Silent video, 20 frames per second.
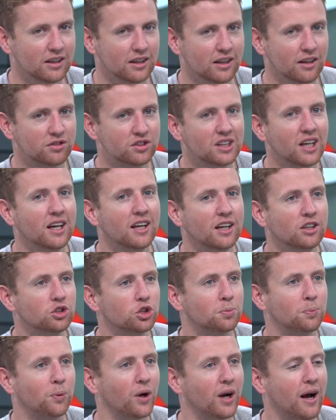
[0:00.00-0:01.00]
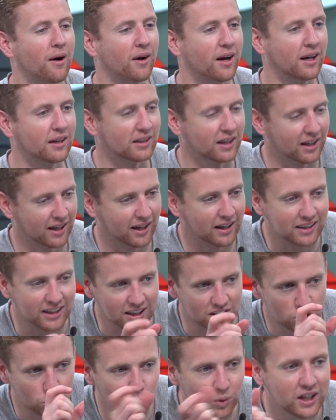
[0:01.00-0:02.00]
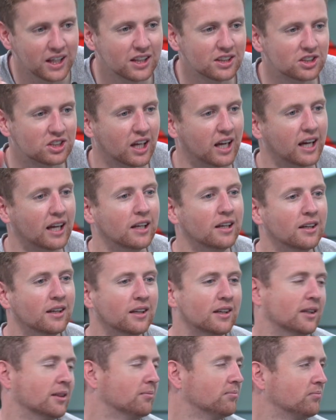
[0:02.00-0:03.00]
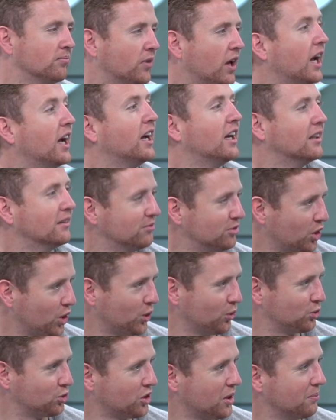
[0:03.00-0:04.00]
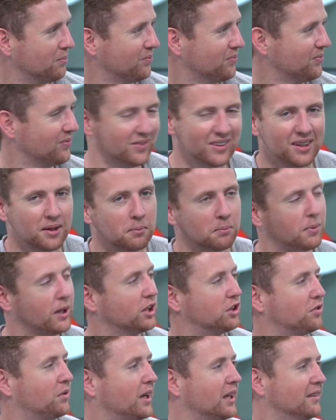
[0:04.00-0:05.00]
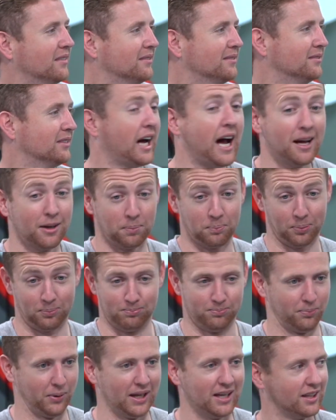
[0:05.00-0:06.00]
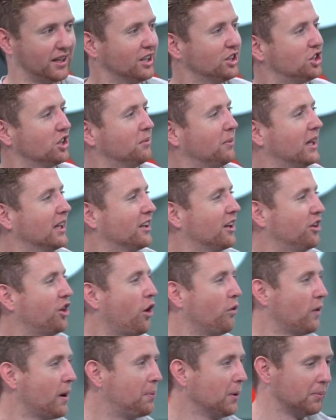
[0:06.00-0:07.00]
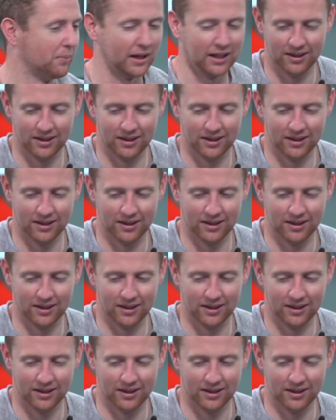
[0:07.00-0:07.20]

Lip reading: If CNN just put out a tweet saying, hey, Donald Trump, best friend, not paying attention to me, not ripping me.